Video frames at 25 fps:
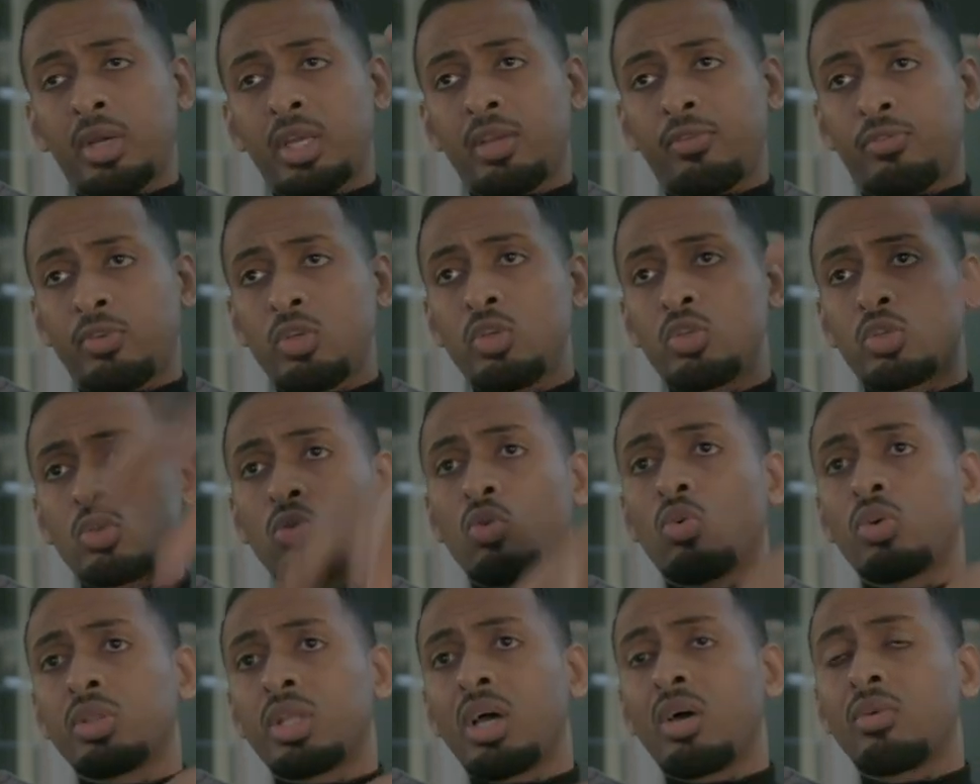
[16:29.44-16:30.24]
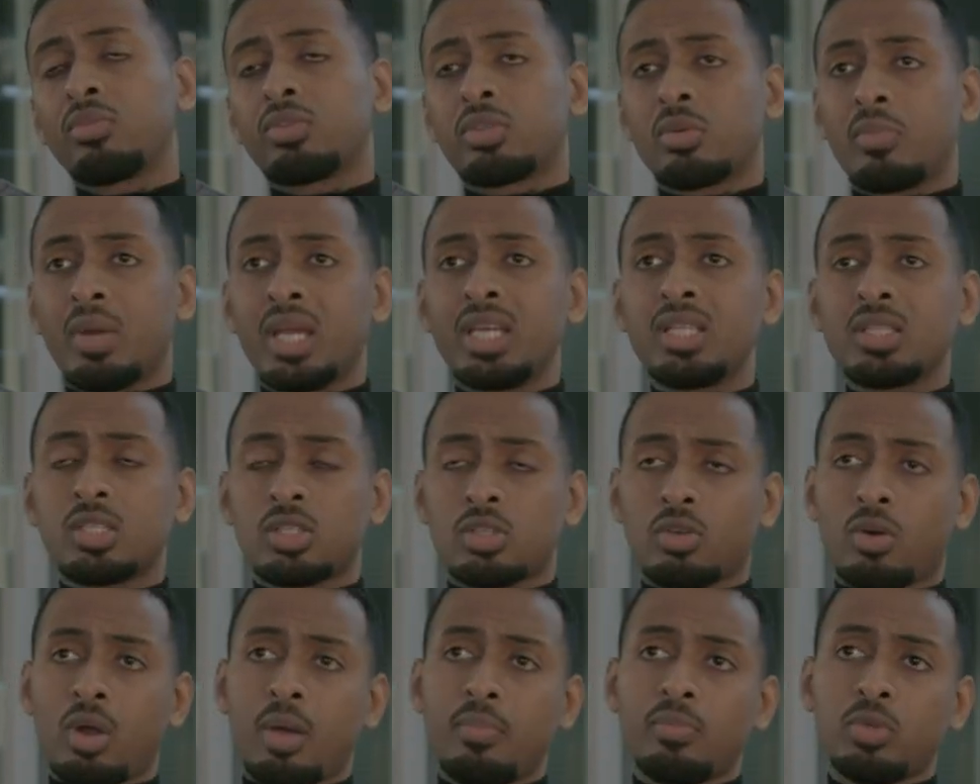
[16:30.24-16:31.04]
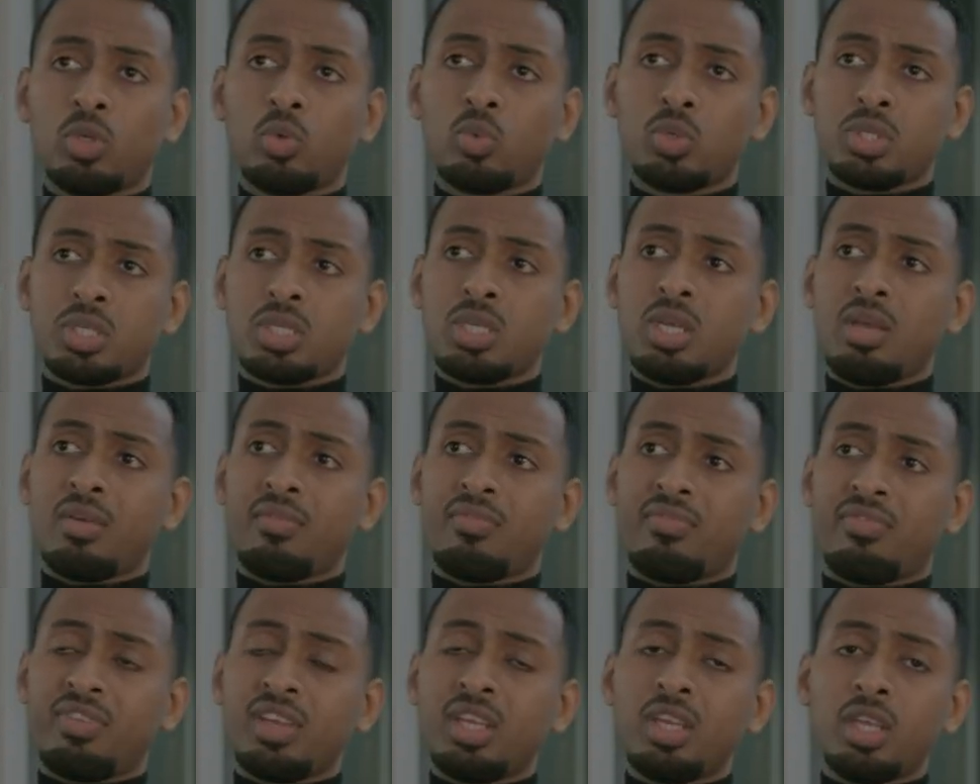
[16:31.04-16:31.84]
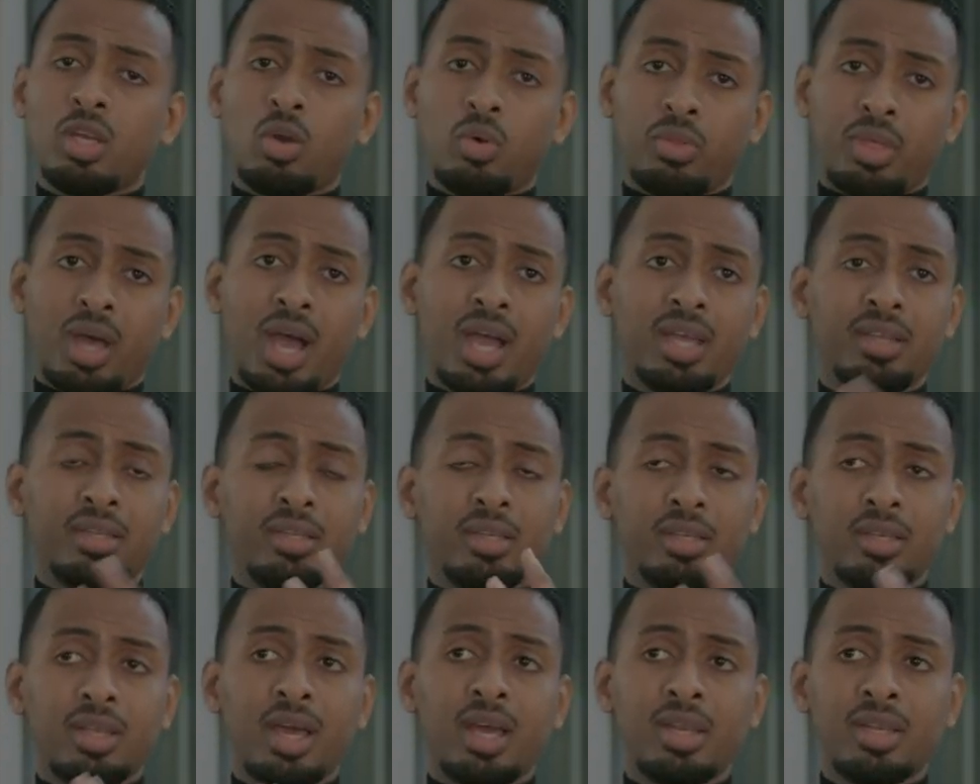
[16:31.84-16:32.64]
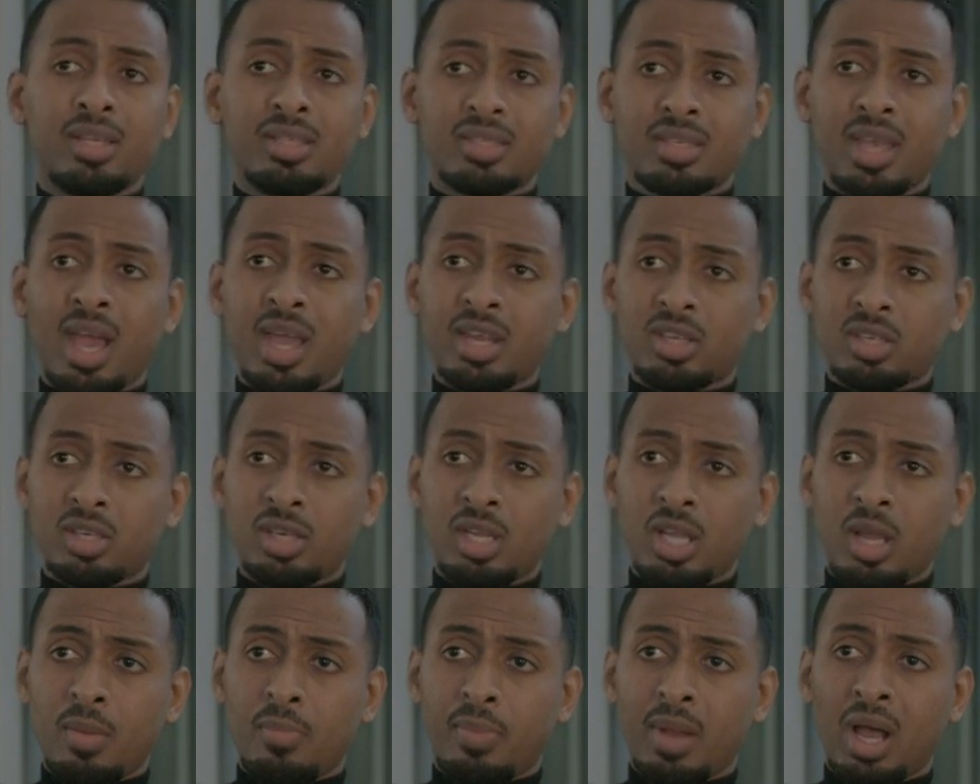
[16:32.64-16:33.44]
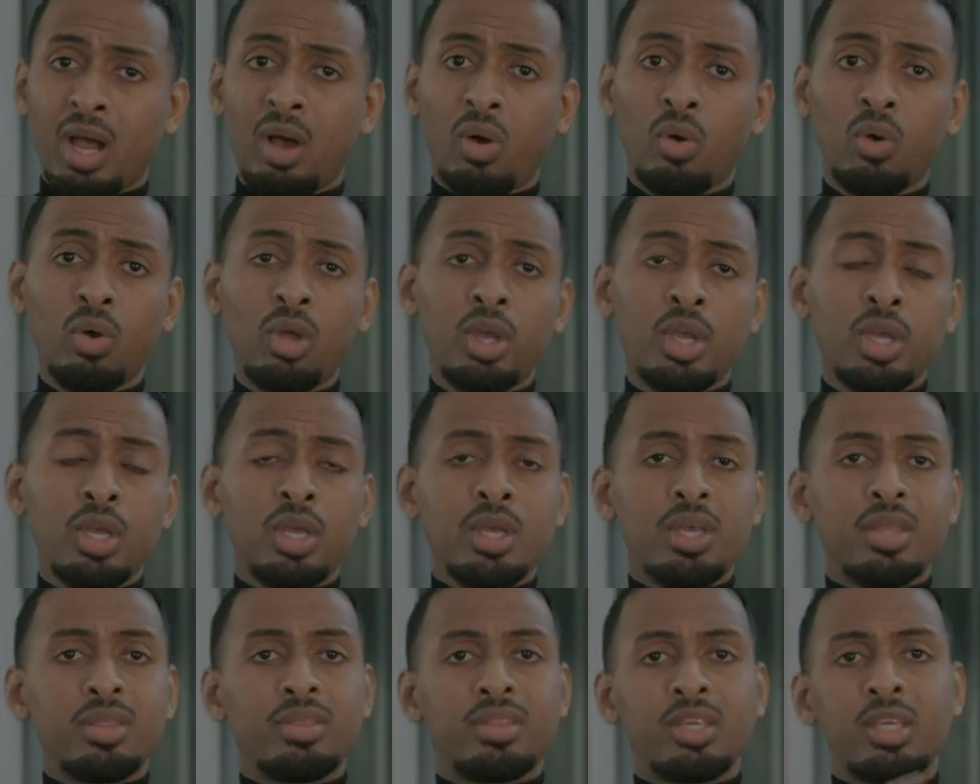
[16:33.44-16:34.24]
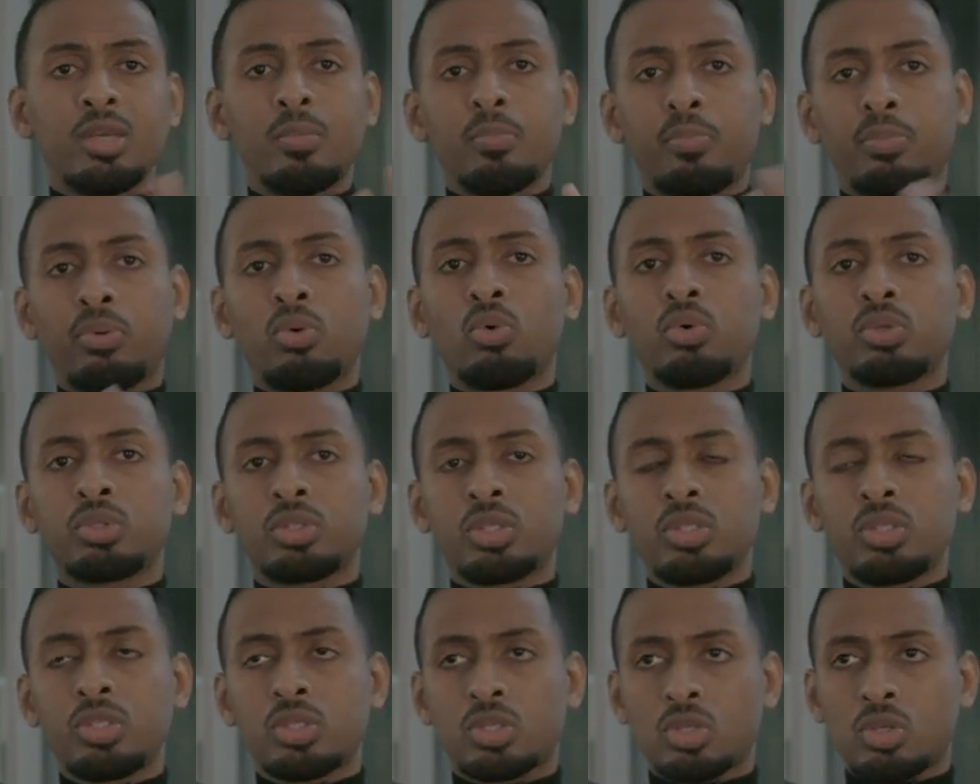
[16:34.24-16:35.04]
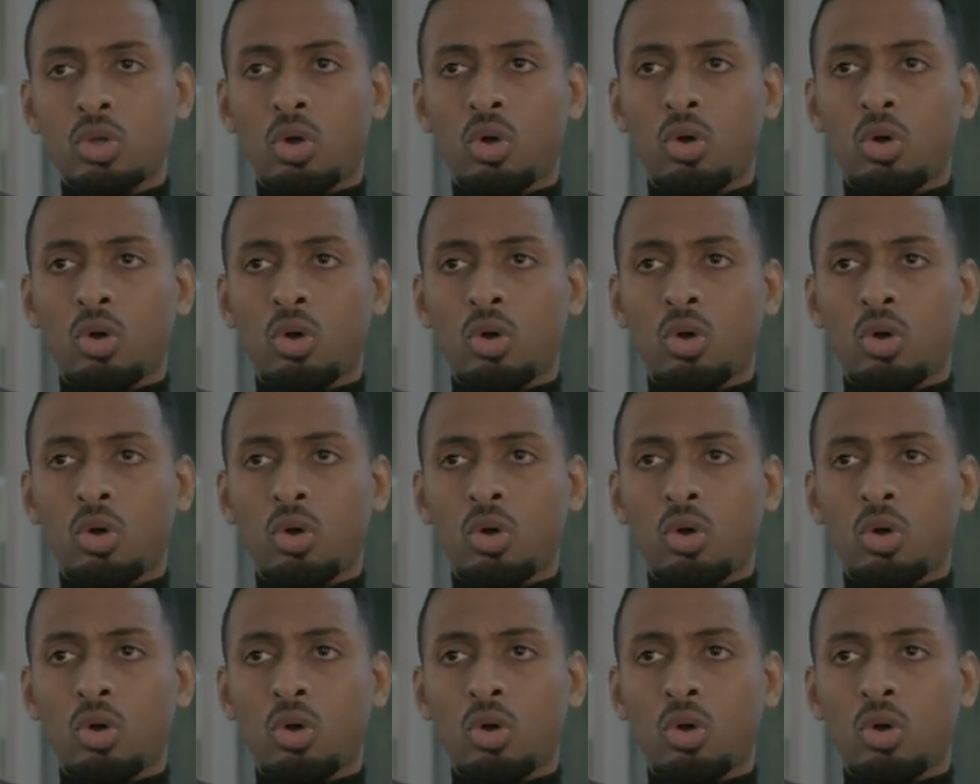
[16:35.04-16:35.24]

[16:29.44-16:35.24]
if you scroll down to my Instagram, you will see a video that I did, and it's actually about the importance